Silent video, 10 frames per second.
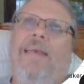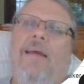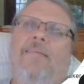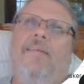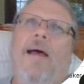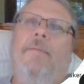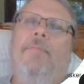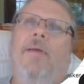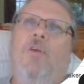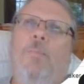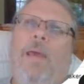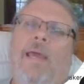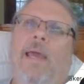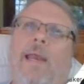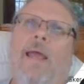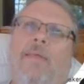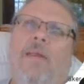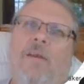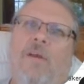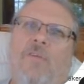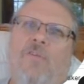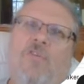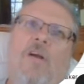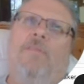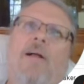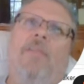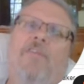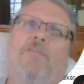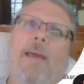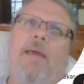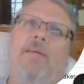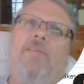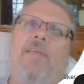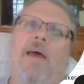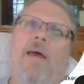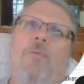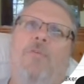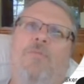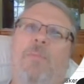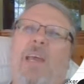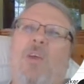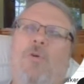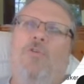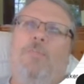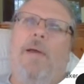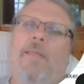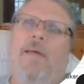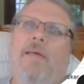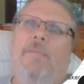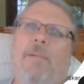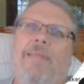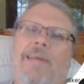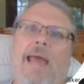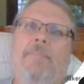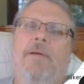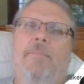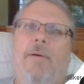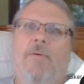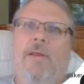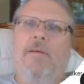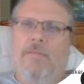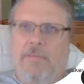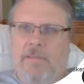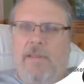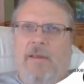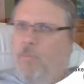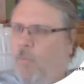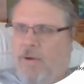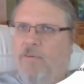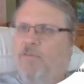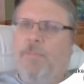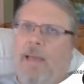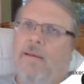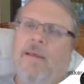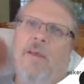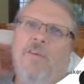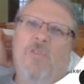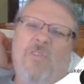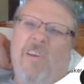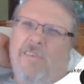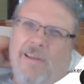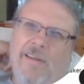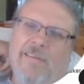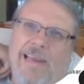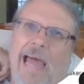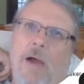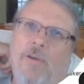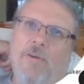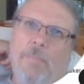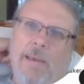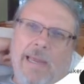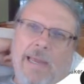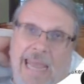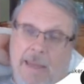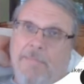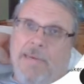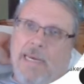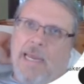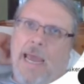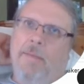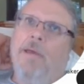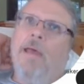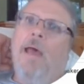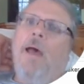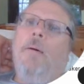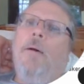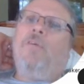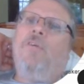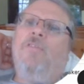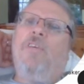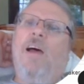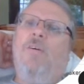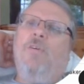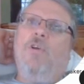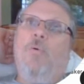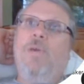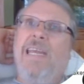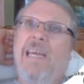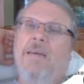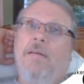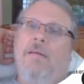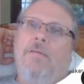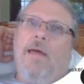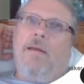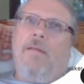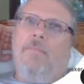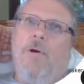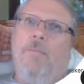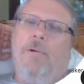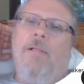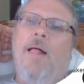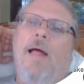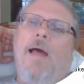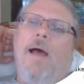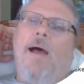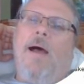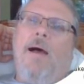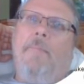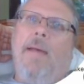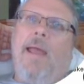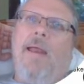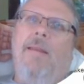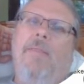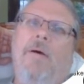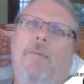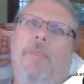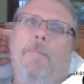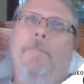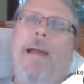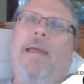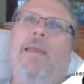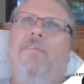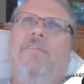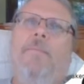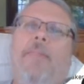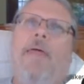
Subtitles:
desktop that you pick it and then conserve all the space that was being used by the tab component that whatever's picked. So essentially, it's allowing you to pick an empty tab. Turns out you don't need to do that on mobile. And the mechanism